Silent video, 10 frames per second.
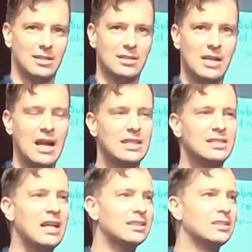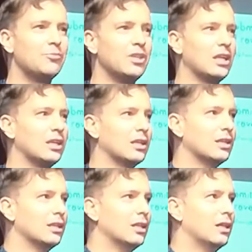And it's not something
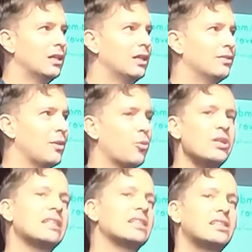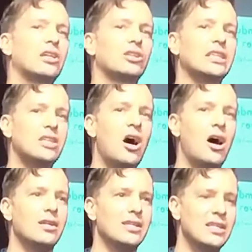that we're necessarily taught
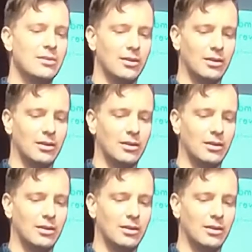either.